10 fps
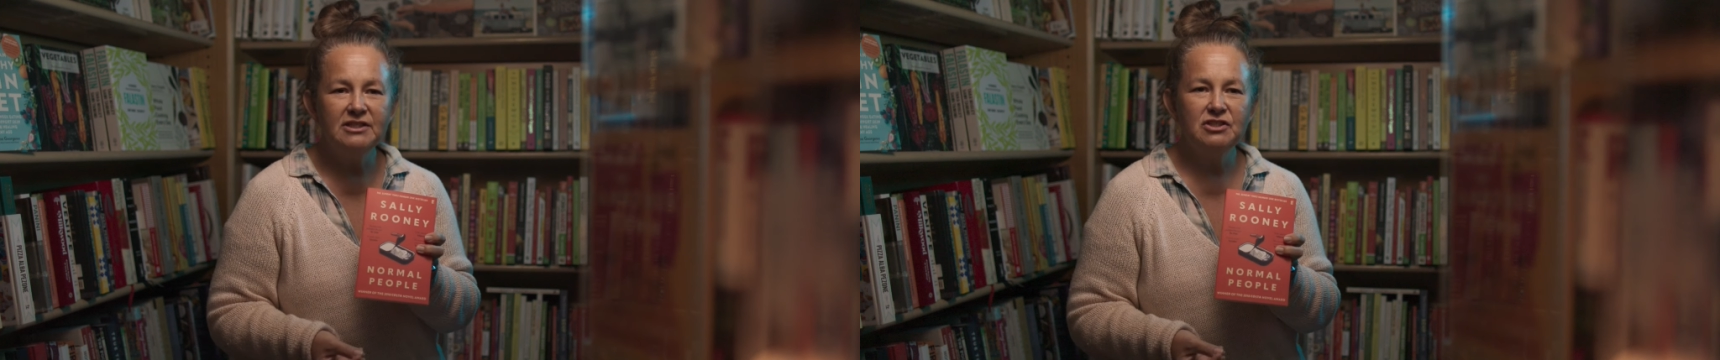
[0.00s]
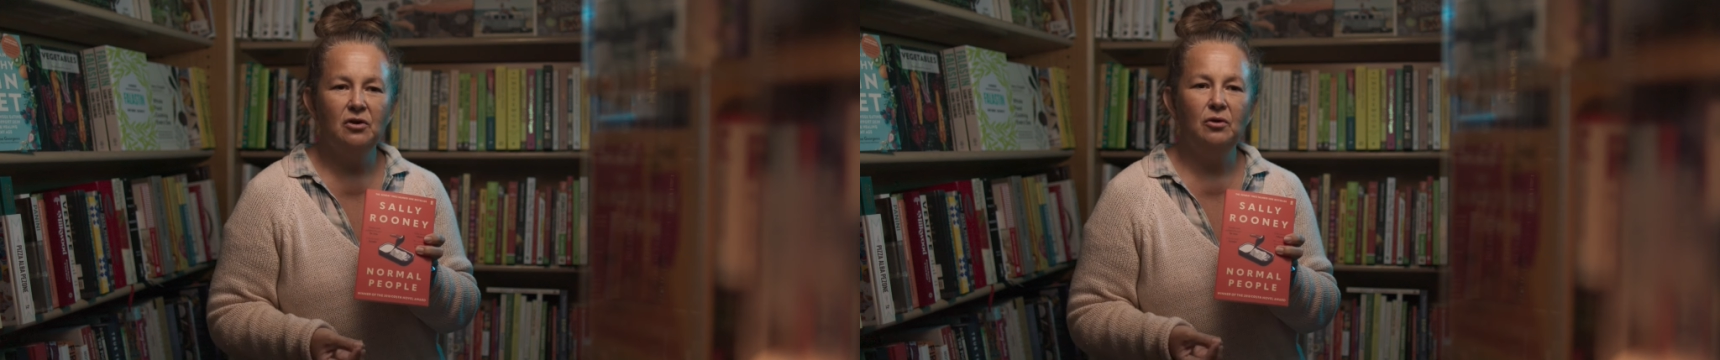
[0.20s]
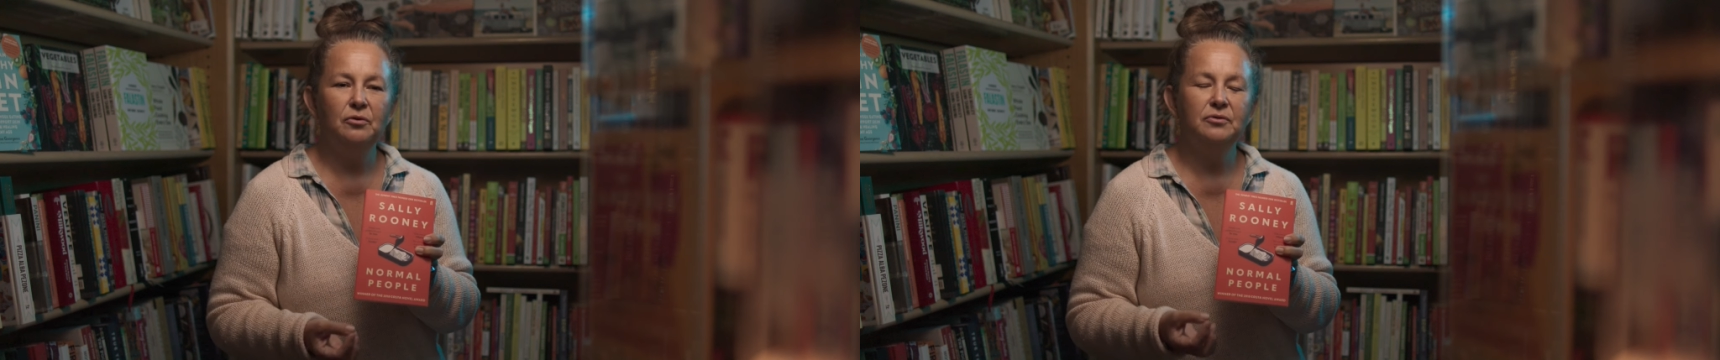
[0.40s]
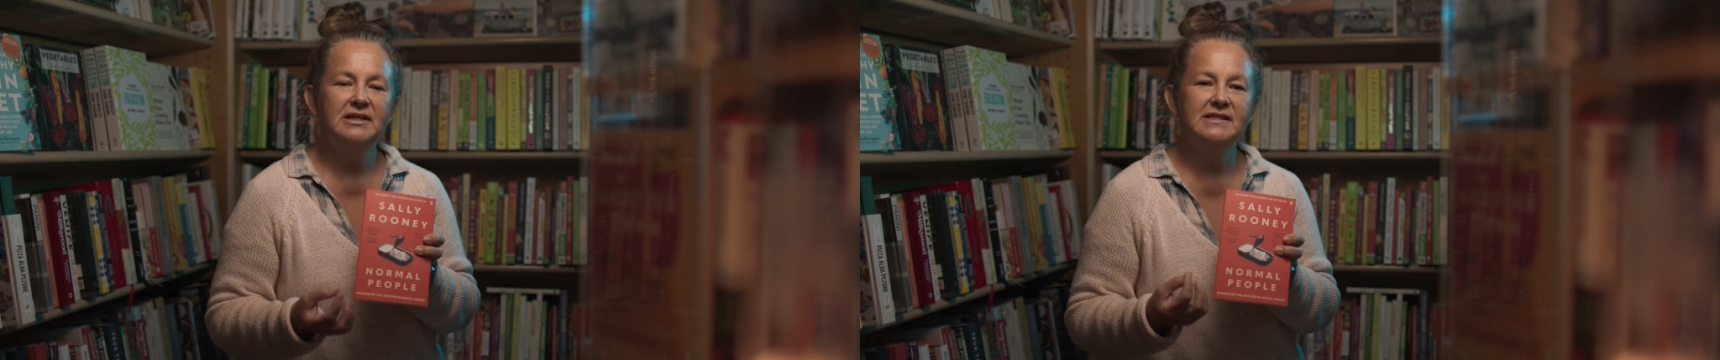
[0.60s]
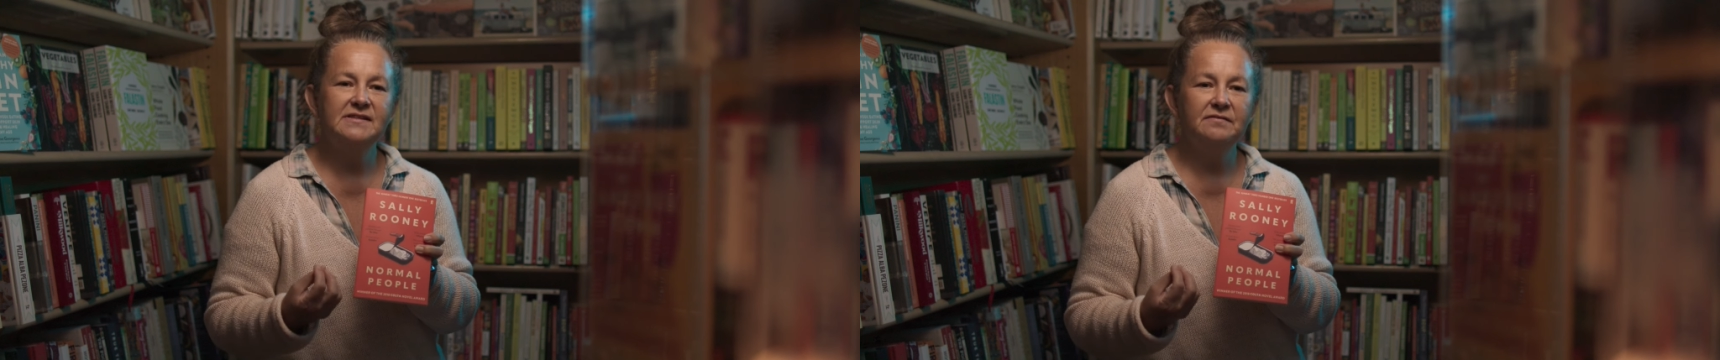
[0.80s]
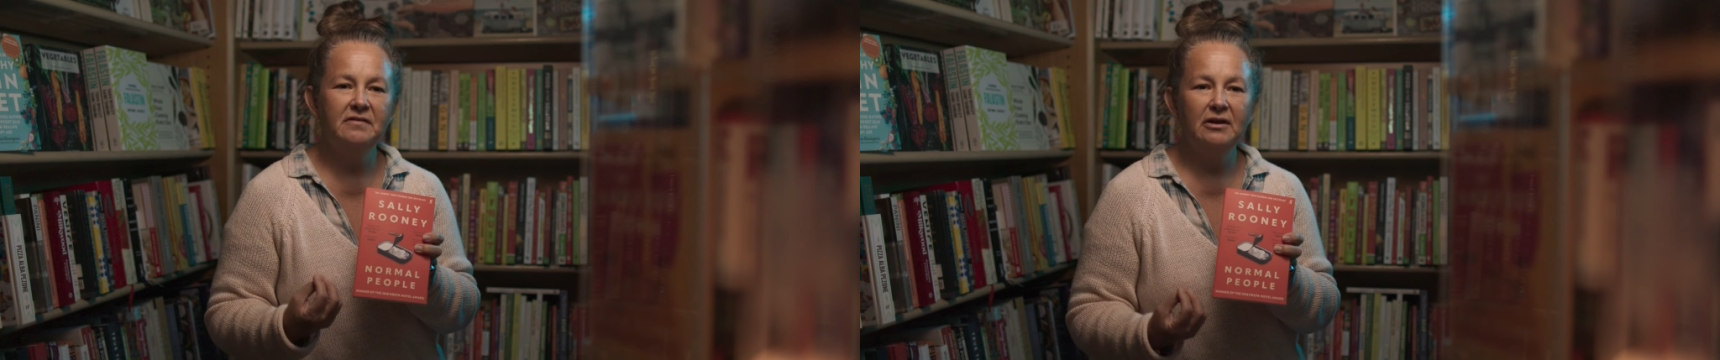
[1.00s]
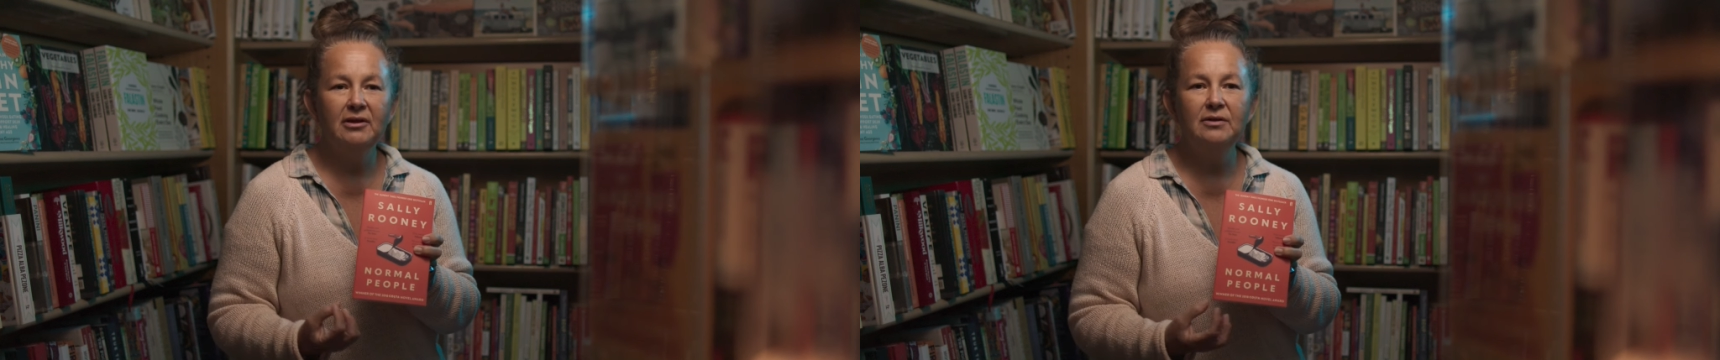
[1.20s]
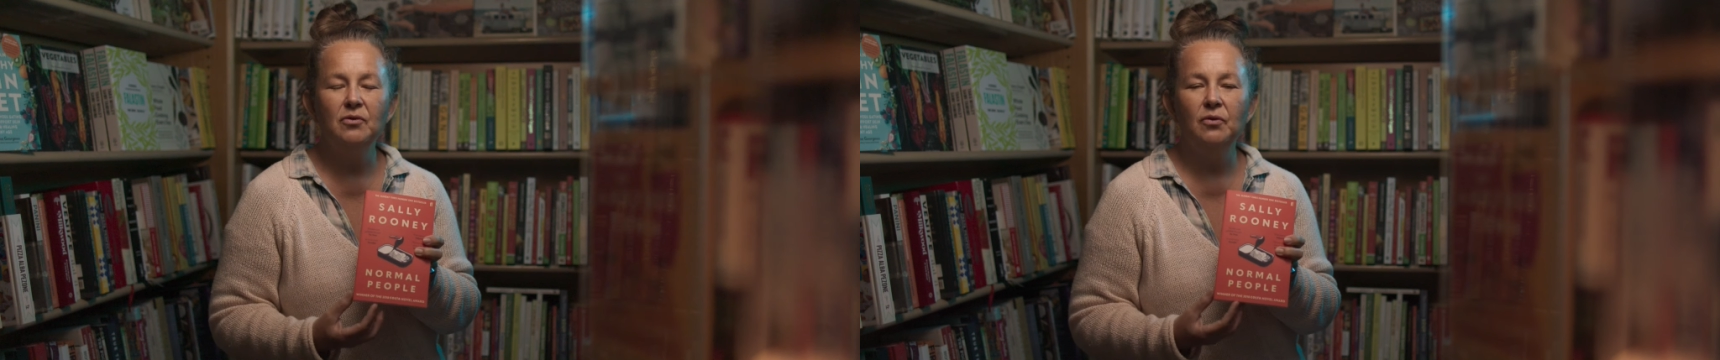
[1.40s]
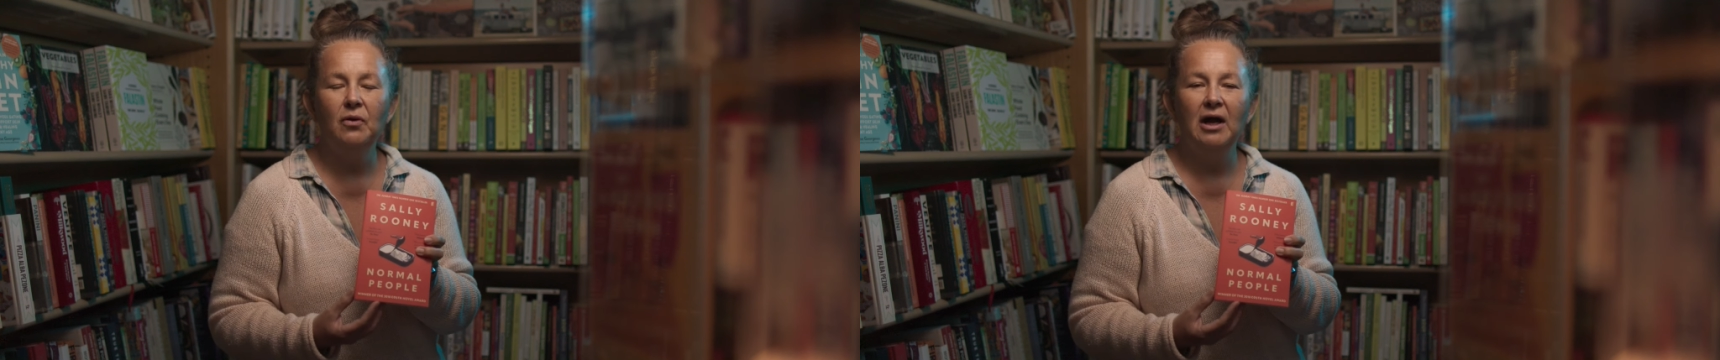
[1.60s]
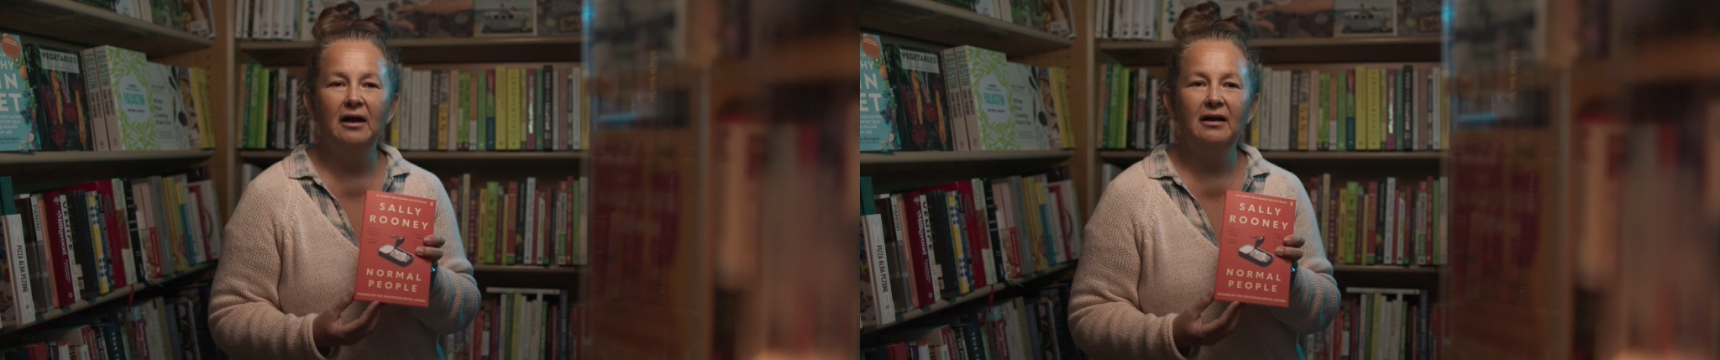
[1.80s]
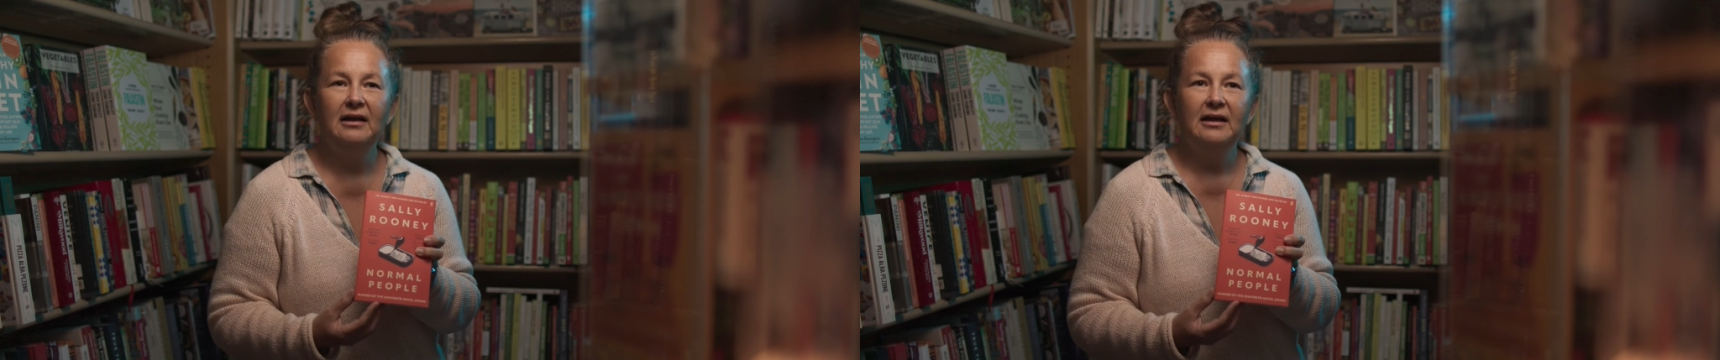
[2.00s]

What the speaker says: told. It's very raw.